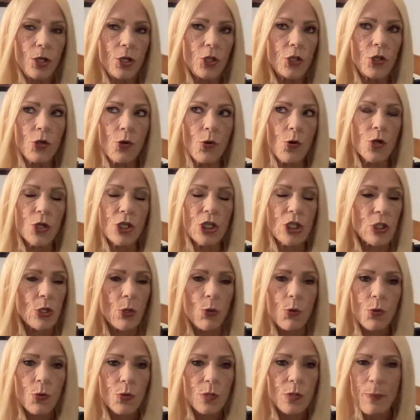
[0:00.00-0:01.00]
your
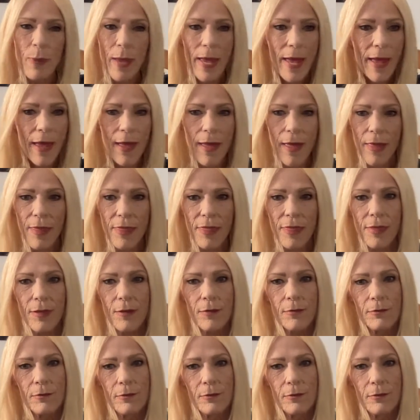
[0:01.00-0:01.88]
soul's path.